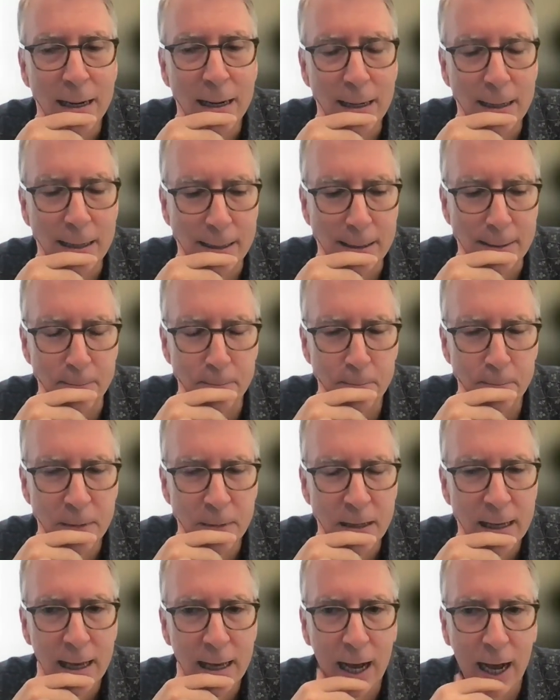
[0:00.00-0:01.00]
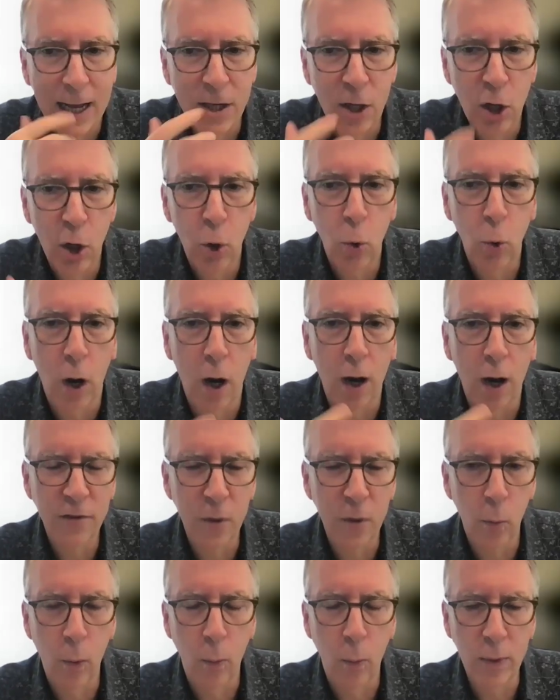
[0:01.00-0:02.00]
Um, I know
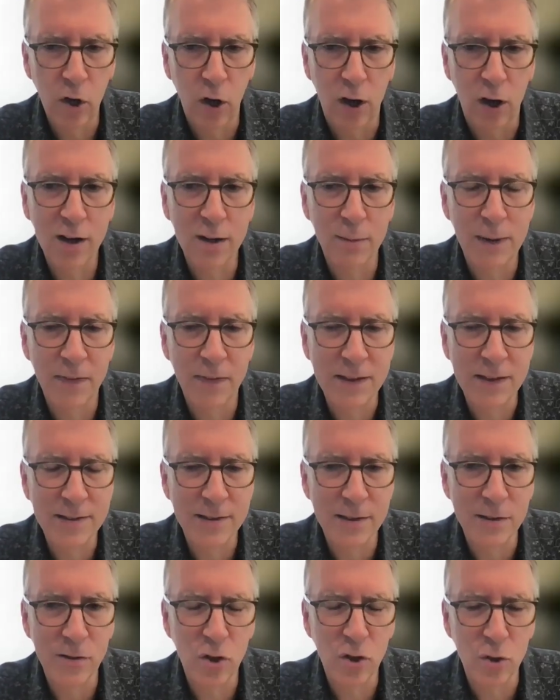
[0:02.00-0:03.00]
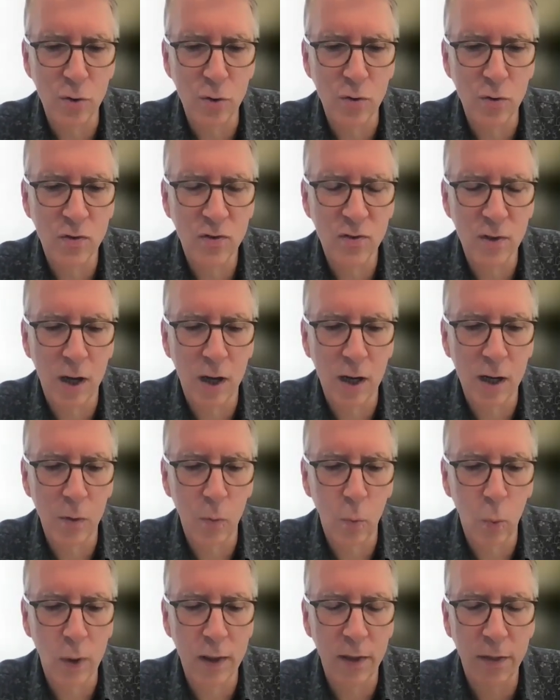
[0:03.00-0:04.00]
often when we talk about these issues uh,
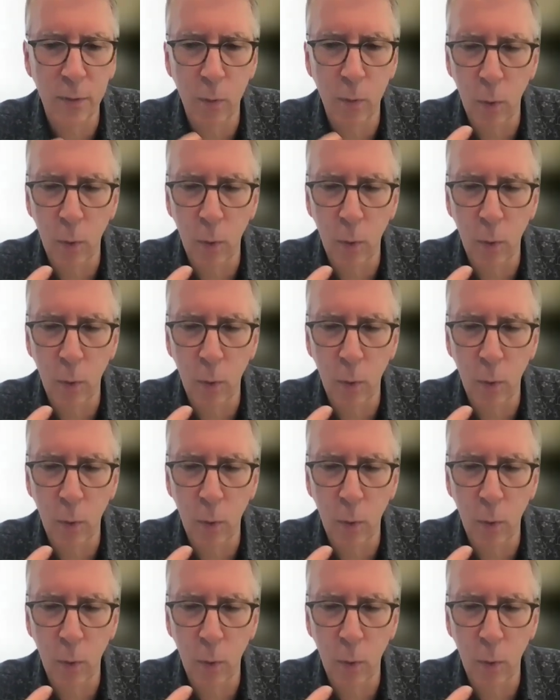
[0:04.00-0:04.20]
with,